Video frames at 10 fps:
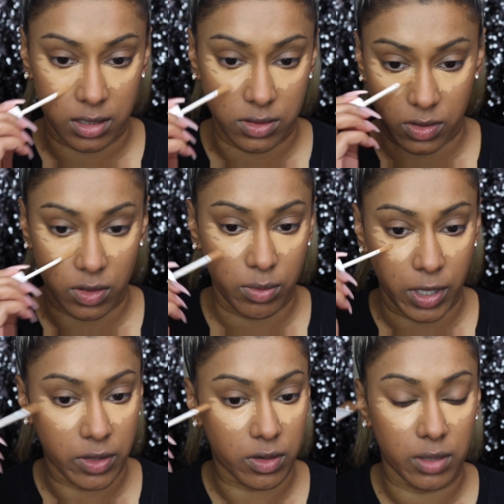So I don't
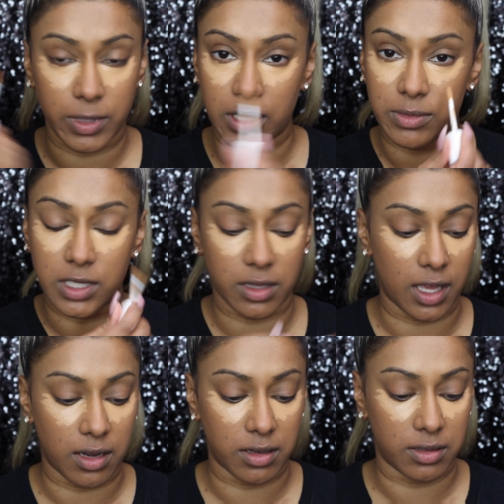bother creaming them till the
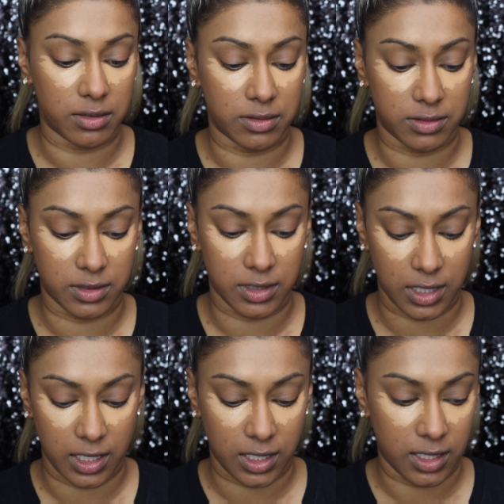end.
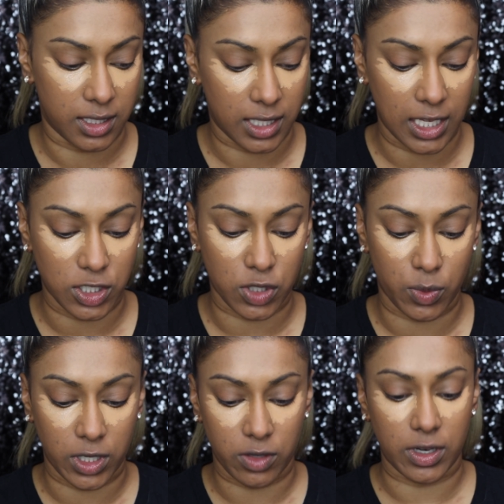case you're
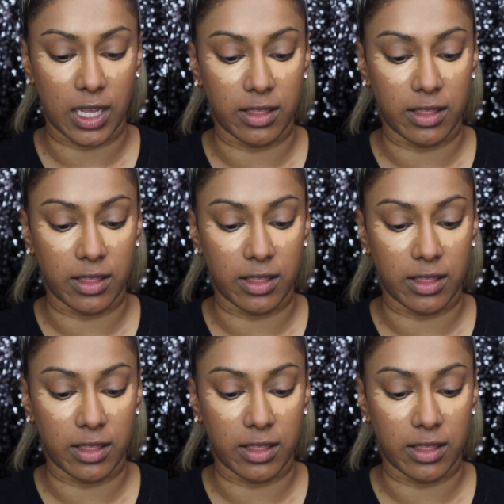wondering.